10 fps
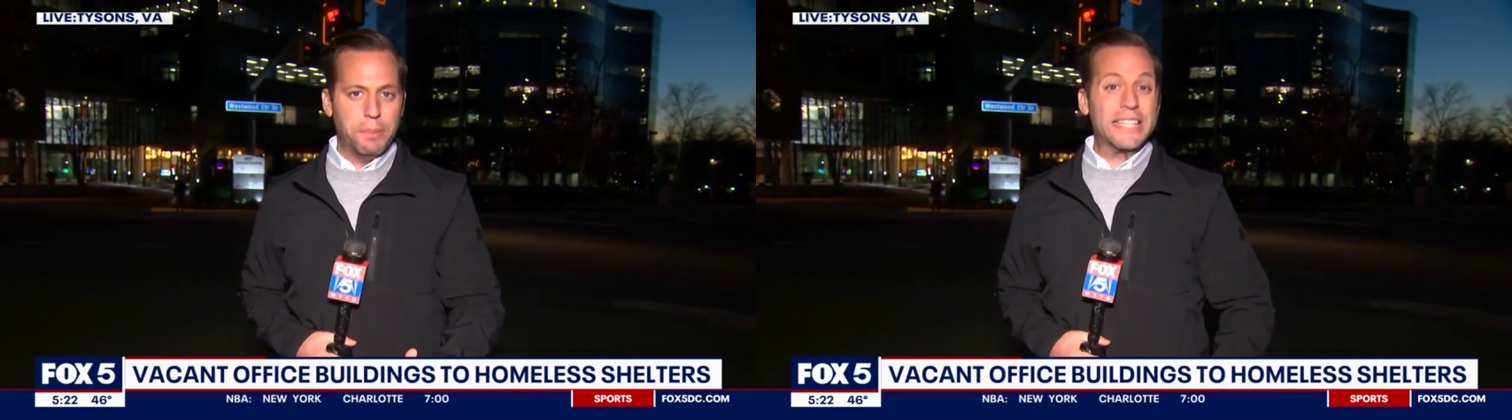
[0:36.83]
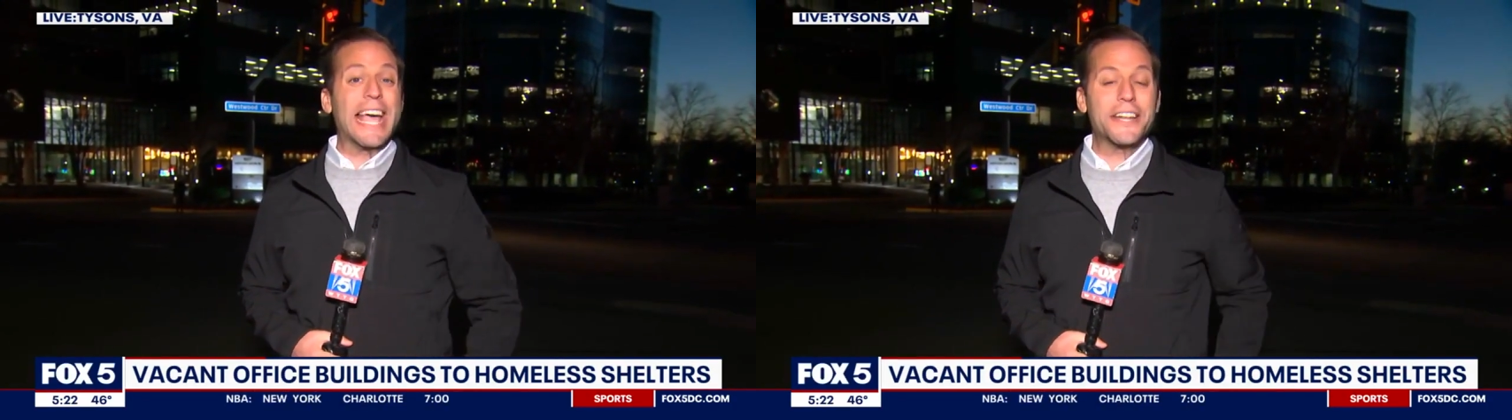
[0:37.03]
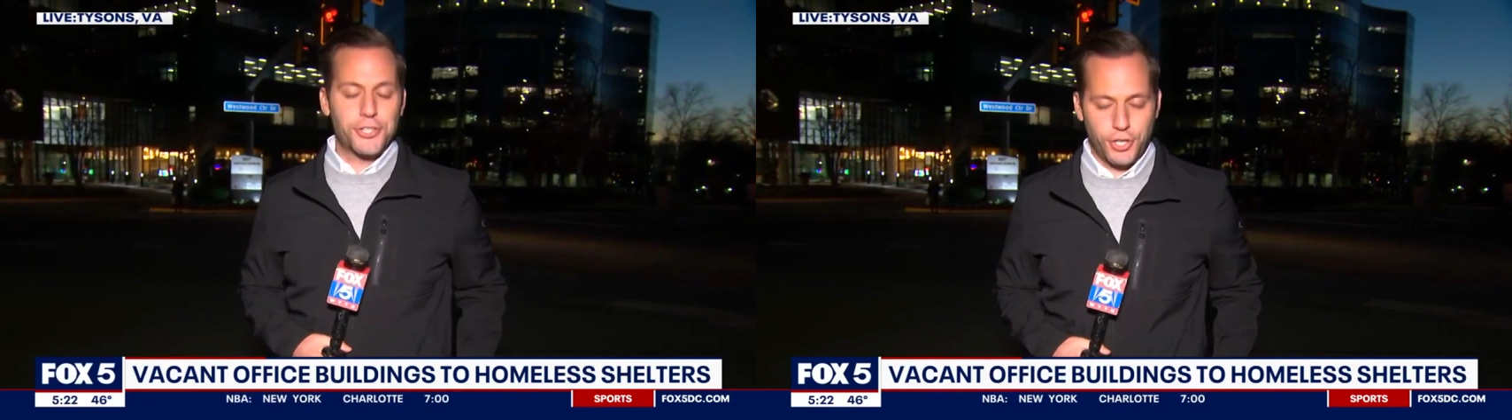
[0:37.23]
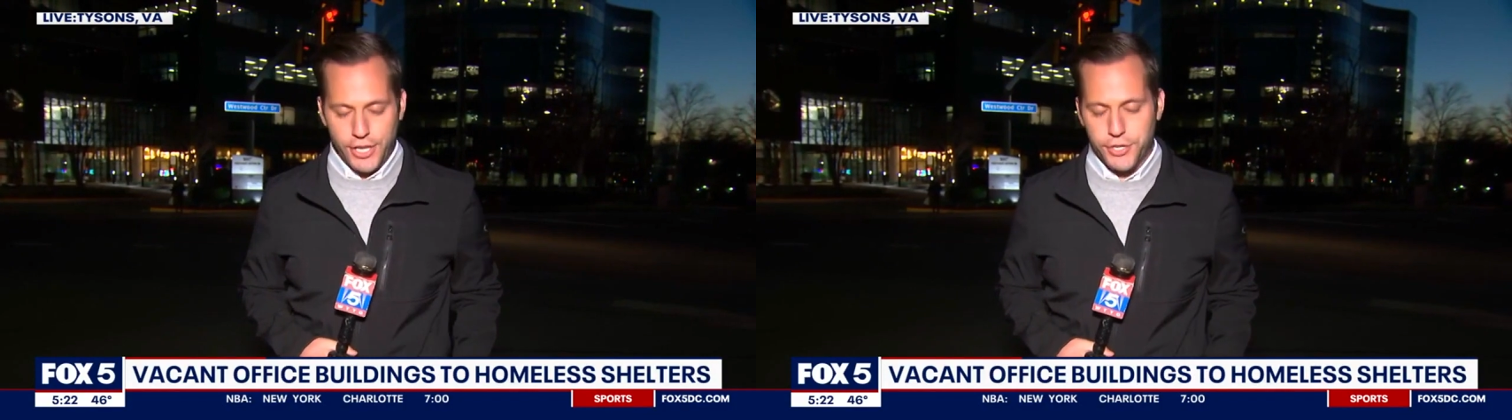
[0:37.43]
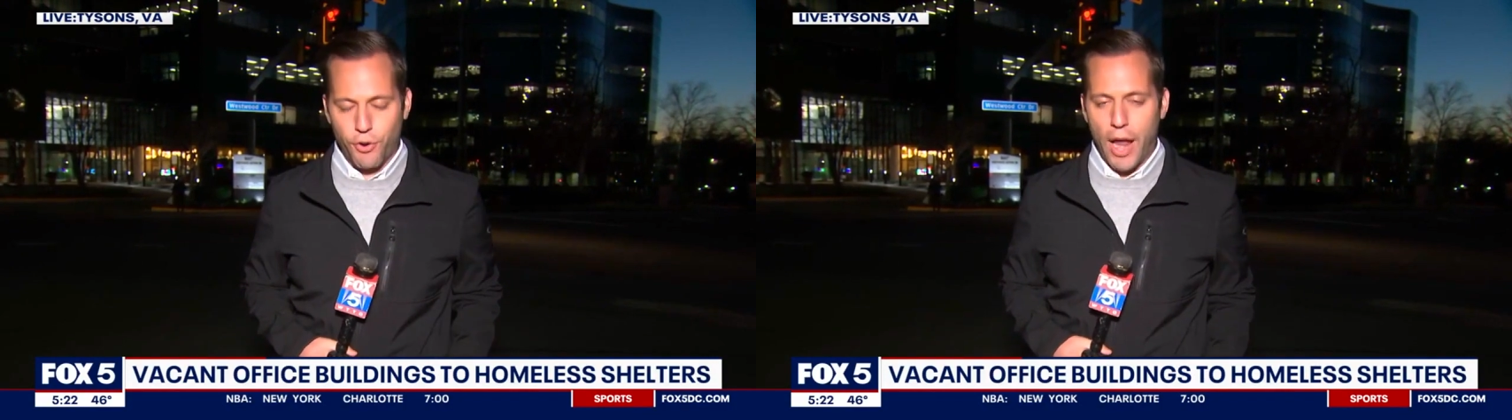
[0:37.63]

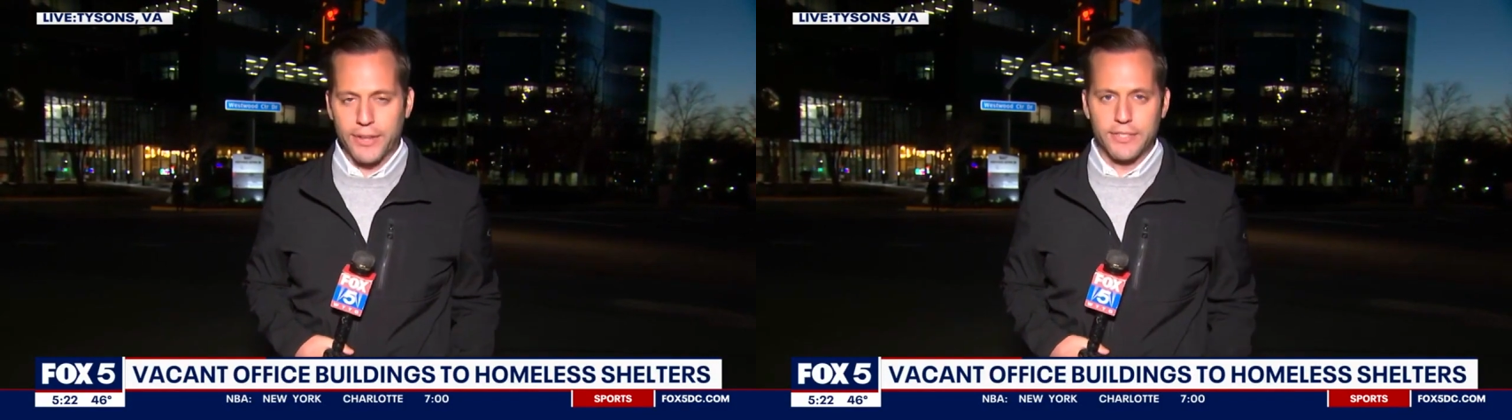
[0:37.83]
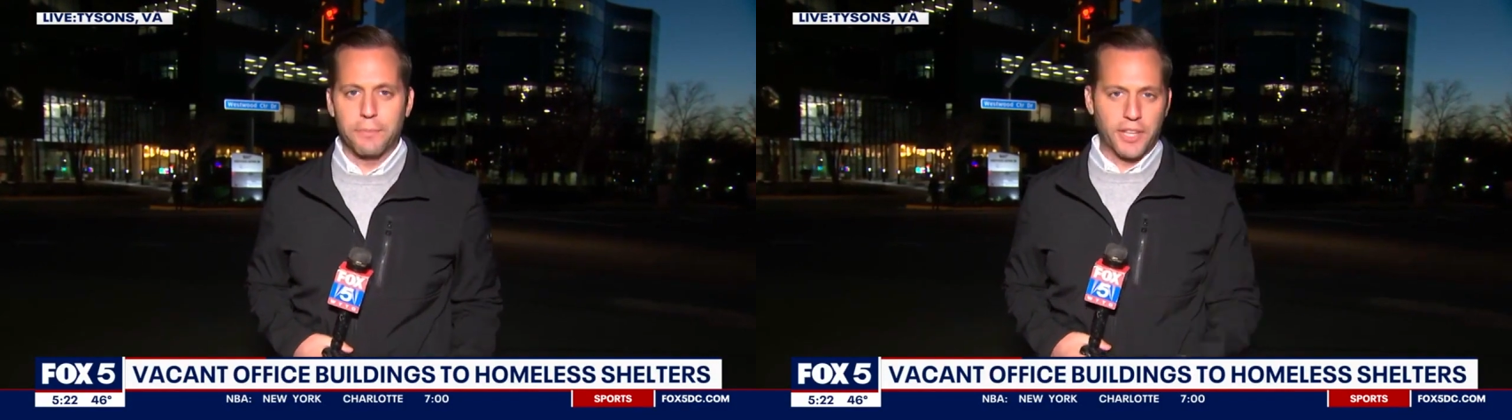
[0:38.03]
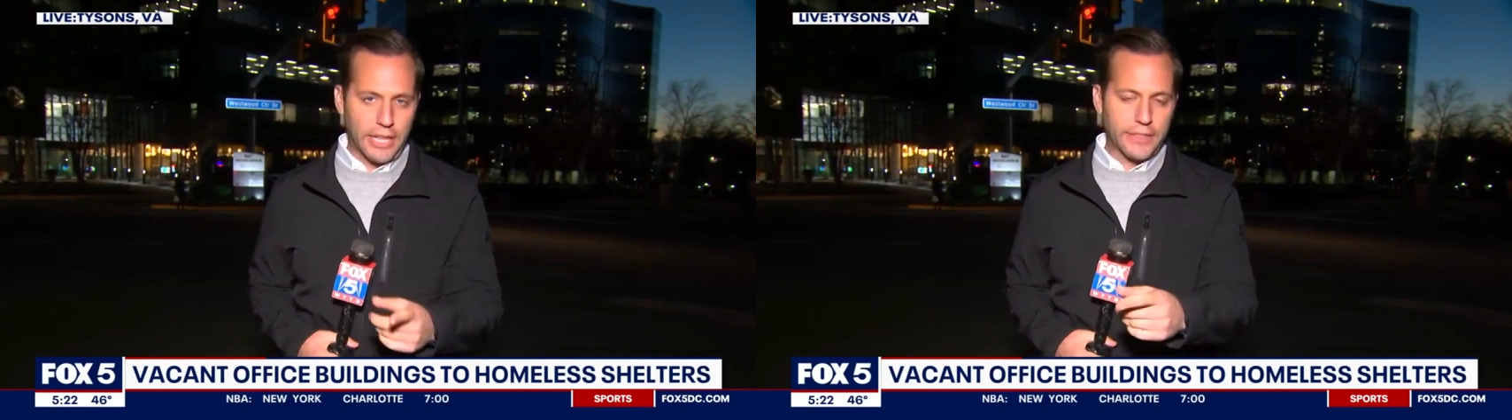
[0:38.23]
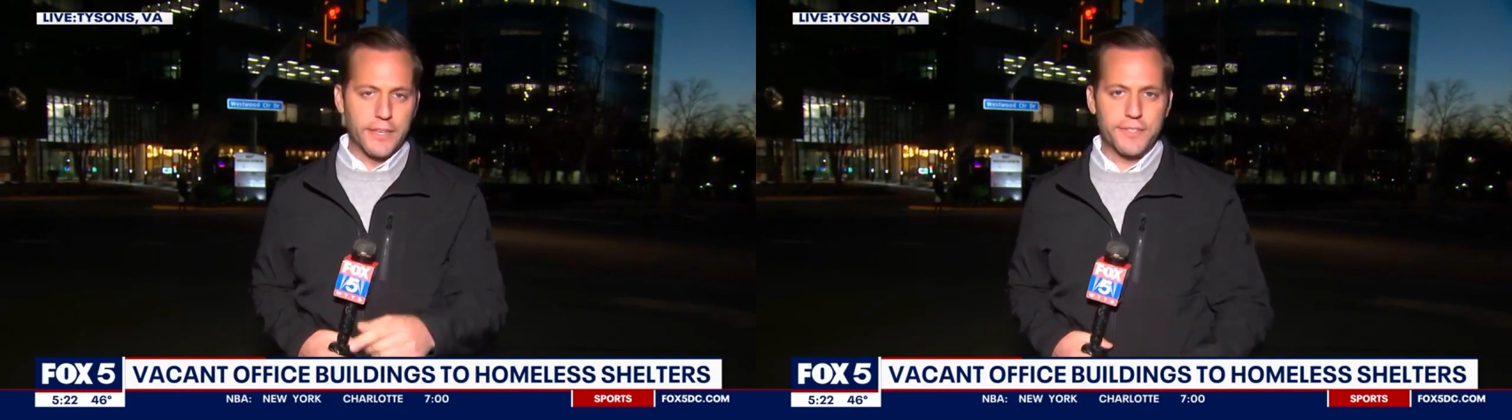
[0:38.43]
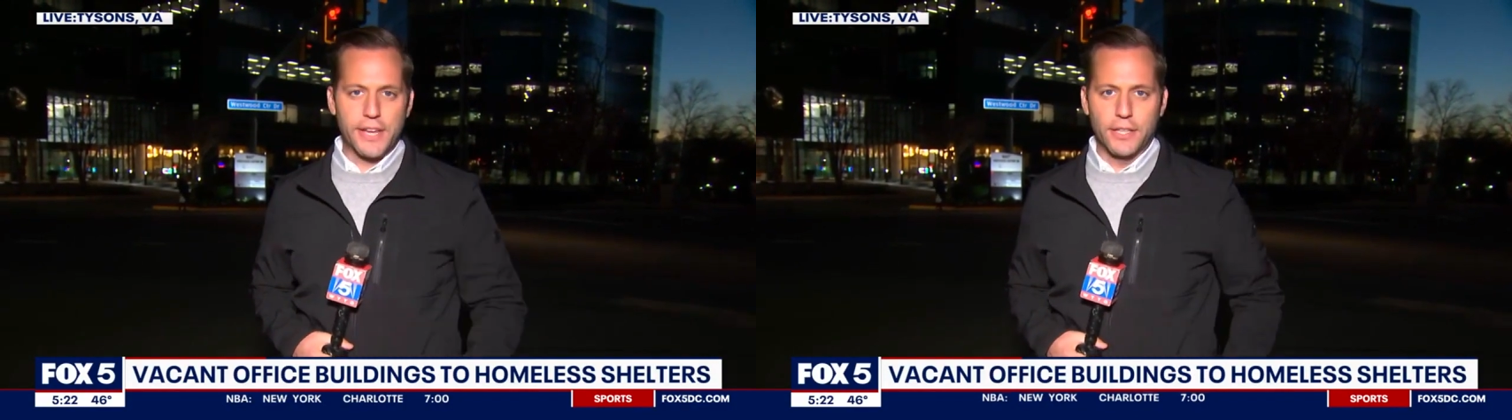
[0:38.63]
potentially trying something like
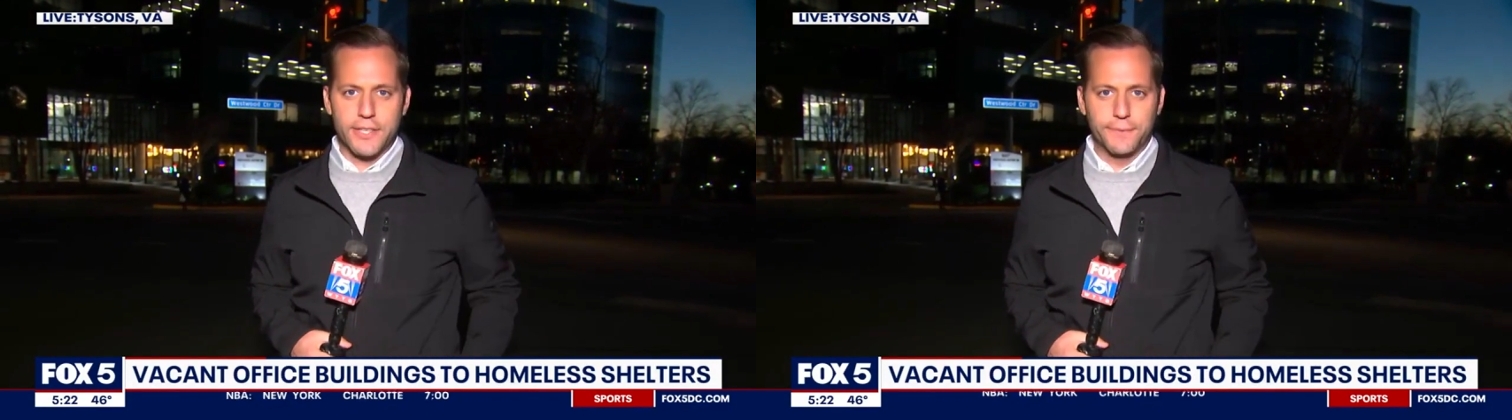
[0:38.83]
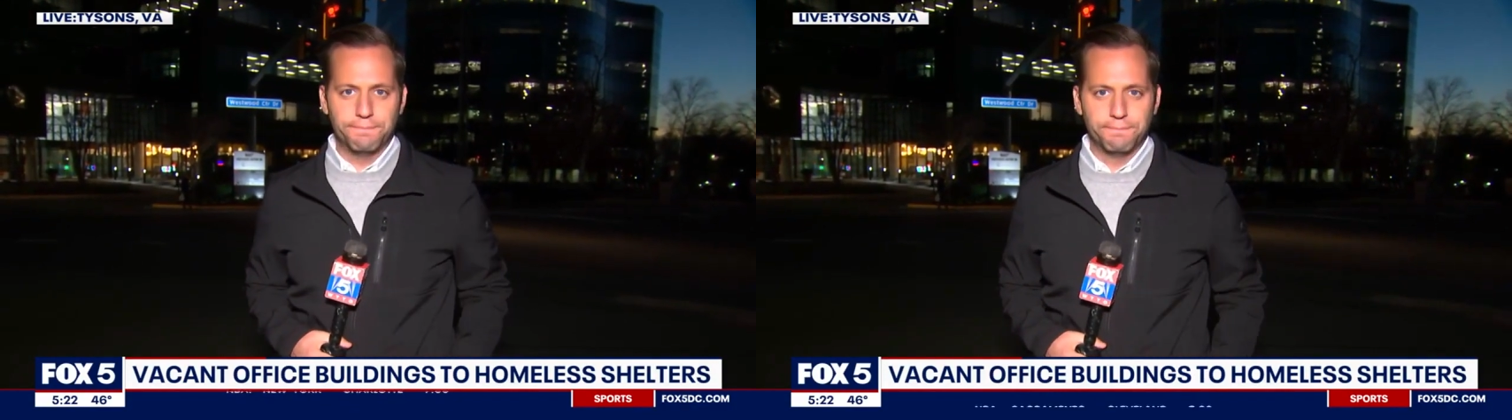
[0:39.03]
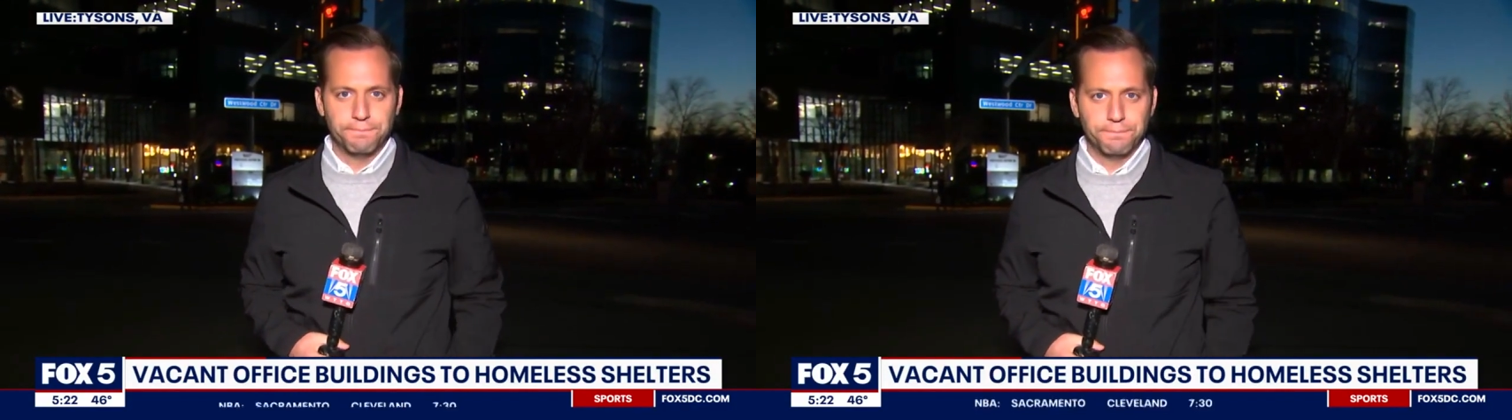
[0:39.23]
this. Take a listen.